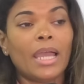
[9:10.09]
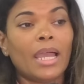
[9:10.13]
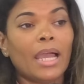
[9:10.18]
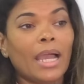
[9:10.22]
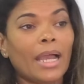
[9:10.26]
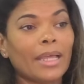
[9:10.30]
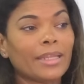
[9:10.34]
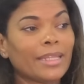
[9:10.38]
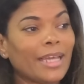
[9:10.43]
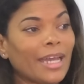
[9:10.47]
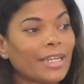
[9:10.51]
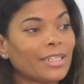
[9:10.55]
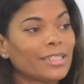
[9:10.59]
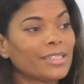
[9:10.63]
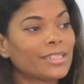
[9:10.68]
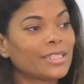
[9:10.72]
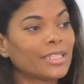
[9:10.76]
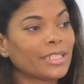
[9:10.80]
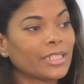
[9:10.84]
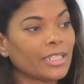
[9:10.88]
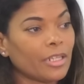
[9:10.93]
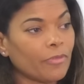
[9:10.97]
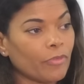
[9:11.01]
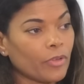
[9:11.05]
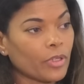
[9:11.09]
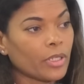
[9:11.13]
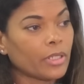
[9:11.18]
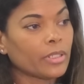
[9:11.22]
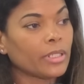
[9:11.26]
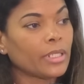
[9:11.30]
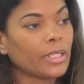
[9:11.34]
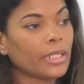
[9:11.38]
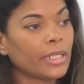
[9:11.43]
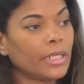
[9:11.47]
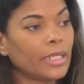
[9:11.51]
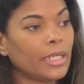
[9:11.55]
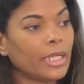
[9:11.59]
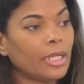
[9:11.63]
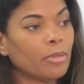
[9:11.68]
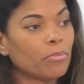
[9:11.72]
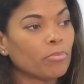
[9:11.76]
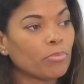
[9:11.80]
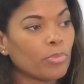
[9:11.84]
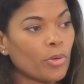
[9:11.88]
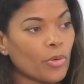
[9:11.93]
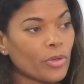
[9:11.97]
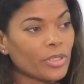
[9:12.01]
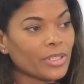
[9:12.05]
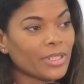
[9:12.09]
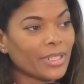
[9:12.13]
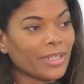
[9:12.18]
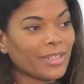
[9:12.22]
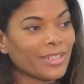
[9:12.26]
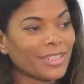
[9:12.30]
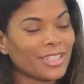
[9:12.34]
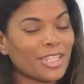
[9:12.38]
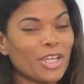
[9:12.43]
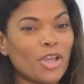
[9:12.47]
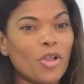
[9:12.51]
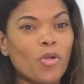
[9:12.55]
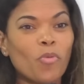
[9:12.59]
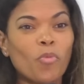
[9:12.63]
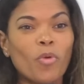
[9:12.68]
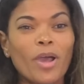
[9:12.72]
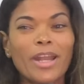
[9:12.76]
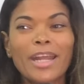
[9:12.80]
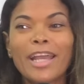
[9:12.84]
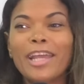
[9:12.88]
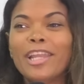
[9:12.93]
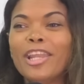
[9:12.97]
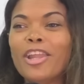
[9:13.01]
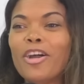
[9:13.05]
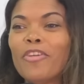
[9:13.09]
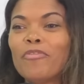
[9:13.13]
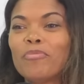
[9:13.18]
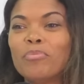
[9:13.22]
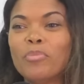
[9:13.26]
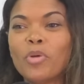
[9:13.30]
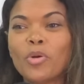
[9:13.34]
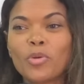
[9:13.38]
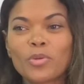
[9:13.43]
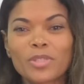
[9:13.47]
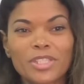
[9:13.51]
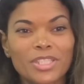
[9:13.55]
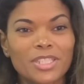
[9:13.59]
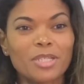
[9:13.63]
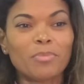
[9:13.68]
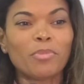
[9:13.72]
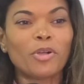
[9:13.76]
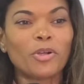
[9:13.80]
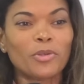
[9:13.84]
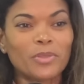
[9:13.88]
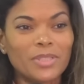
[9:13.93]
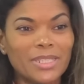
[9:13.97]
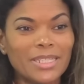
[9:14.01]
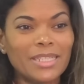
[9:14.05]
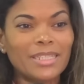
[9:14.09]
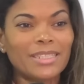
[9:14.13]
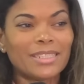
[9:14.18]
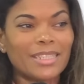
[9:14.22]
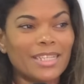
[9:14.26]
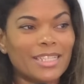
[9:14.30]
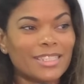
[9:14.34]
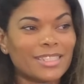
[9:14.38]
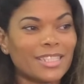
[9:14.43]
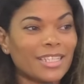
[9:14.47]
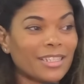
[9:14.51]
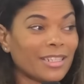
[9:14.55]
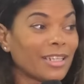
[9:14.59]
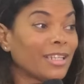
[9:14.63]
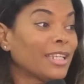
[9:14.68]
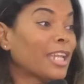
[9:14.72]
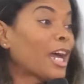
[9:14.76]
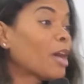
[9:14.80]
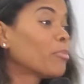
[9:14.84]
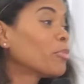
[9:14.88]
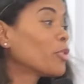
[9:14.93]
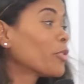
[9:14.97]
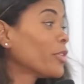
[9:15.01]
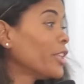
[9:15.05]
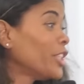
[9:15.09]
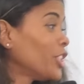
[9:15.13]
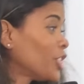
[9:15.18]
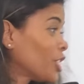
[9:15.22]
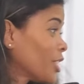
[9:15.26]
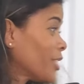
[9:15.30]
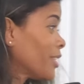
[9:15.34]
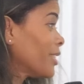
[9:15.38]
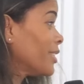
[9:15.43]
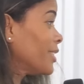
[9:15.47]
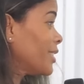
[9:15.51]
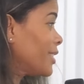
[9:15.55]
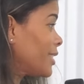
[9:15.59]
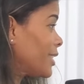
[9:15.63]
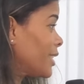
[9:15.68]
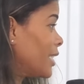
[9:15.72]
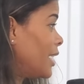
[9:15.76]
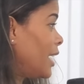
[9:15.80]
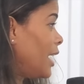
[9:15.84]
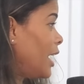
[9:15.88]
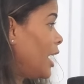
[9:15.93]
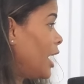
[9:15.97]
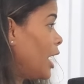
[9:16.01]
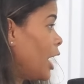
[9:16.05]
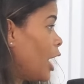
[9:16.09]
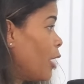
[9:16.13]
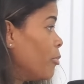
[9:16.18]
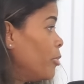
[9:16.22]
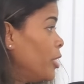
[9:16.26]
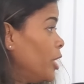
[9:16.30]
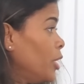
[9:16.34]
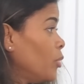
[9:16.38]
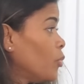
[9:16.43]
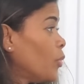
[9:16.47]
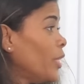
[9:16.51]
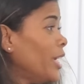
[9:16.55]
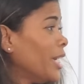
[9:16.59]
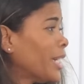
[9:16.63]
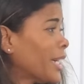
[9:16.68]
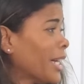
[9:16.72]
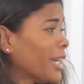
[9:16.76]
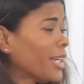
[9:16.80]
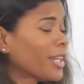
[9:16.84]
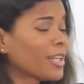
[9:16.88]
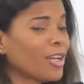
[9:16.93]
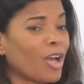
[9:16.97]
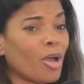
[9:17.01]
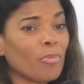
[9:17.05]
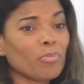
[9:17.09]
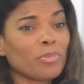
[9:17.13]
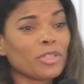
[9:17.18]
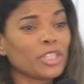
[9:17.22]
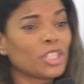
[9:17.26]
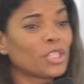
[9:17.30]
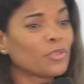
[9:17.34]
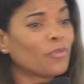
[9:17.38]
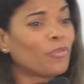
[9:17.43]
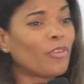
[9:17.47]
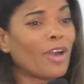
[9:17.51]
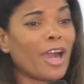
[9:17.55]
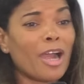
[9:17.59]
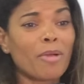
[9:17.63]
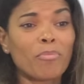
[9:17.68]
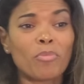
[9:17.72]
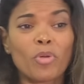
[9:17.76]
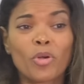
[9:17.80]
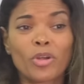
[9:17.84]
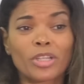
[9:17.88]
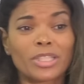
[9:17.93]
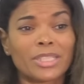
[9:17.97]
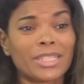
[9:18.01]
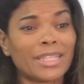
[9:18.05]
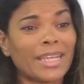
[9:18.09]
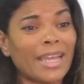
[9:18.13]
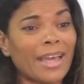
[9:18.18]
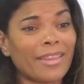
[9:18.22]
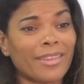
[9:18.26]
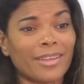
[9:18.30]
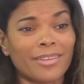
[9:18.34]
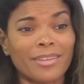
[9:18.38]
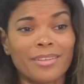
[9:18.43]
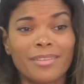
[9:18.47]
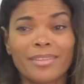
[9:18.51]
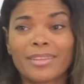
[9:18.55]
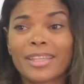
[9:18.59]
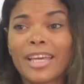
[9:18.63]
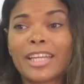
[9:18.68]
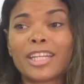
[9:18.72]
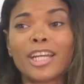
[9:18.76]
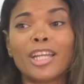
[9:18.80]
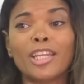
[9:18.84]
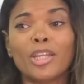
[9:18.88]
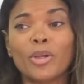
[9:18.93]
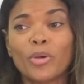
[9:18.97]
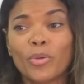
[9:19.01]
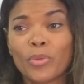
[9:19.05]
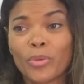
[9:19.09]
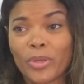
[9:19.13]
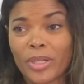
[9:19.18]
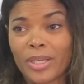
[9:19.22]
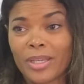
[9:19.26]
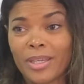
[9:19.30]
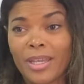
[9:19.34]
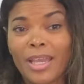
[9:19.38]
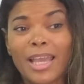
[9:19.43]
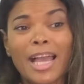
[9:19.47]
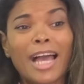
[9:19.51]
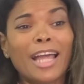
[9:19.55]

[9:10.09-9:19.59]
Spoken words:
And that is significantly important. What I love most about it is the collaborations. I mean, we can accomplish far more together than alone.